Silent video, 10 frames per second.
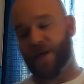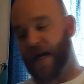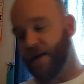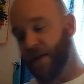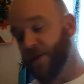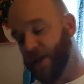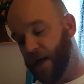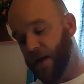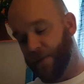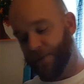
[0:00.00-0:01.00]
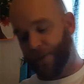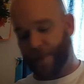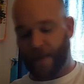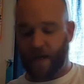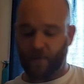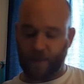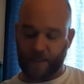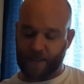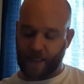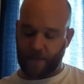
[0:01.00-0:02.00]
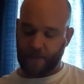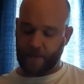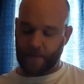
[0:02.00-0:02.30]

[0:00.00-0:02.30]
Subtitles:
out, I'm seeing them. I don't really tend to